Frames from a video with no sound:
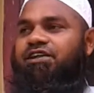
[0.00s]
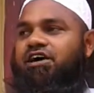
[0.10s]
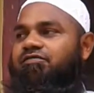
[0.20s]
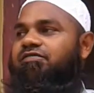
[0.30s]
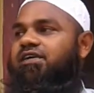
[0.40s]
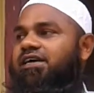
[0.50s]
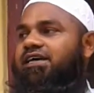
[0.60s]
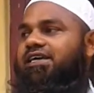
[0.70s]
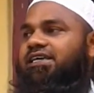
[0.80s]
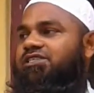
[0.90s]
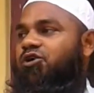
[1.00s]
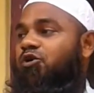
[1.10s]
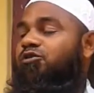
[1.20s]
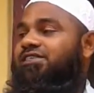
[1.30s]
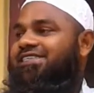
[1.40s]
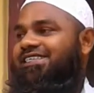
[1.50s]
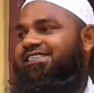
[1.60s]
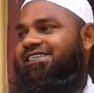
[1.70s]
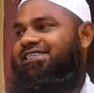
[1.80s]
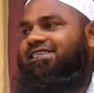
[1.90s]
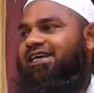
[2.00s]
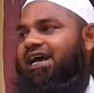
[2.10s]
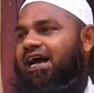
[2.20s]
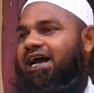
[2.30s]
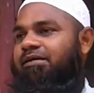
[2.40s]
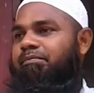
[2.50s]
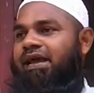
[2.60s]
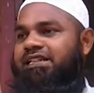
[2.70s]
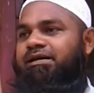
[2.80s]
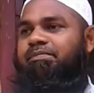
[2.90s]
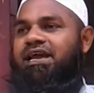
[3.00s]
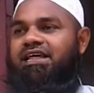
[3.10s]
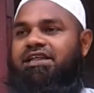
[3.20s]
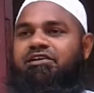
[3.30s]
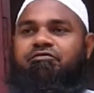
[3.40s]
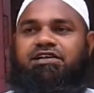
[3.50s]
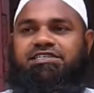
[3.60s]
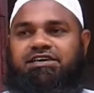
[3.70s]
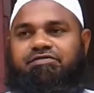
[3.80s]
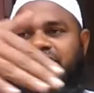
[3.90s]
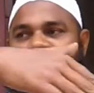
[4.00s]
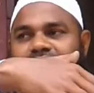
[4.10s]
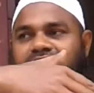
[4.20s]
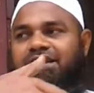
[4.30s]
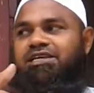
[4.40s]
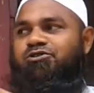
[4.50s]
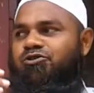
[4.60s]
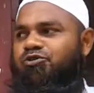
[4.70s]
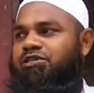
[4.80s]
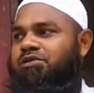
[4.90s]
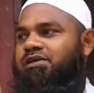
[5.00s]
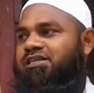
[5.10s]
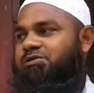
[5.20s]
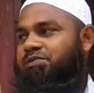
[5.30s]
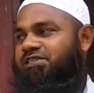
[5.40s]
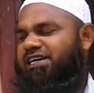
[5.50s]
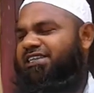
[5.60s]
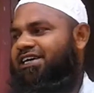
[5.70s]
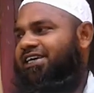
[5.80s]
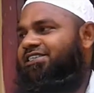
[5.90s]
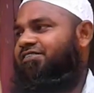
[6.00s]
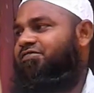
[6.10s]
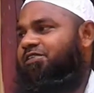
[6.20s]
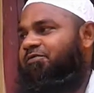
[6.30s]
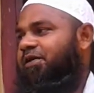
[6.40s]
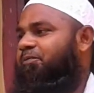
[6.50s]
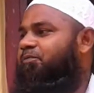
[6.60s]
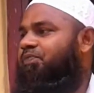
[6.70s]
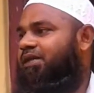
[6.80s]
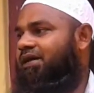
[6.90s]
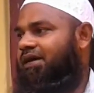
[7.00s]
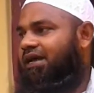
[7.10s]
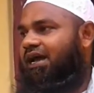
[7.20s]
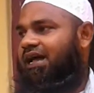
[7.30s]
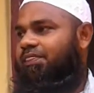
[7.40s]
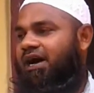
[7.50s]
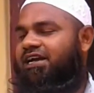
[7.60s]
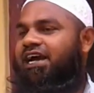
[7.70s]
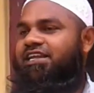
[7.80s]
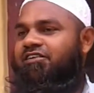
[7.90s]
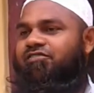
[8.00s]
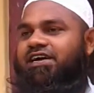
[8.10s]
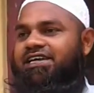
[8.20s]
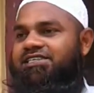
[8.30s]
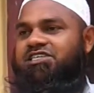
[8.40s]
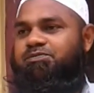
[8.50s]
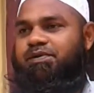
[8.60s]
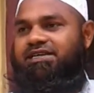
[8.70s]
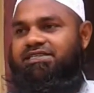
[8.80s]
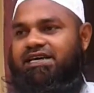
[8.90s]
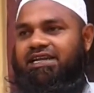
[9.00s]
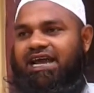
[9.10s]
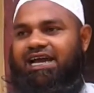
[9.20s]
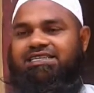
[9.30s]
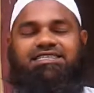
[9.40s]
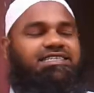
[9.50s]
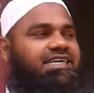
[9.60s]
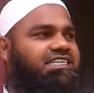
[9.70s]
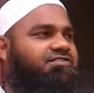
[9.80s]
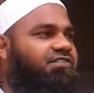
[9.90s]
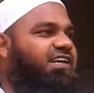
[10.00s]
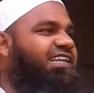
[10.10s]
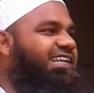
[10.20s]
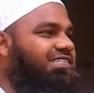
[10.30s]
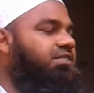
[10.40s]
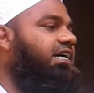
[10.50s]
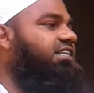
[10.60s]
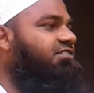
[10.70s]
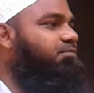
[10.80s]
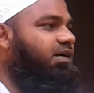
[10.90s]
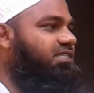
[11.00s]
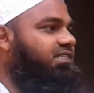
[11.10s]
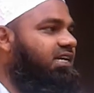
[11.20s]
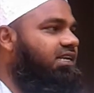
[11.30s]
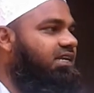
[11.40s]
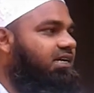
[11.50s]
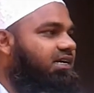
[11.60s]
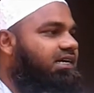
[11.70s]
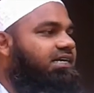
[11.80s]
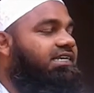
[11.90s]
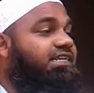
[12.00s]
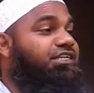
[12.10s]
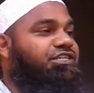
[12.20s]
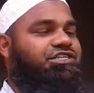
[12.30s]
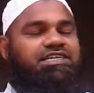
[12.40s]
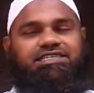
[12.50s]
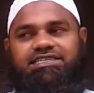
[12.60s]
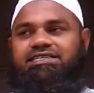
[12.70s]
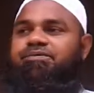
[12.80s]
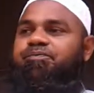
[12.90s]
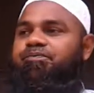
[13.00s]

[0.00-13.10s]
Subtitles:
front of his own sisters and make them gather in front of him, and he used to deliver the speech at the age of 7. And that kind of courageous person and stage fearless kind of person, he initiated.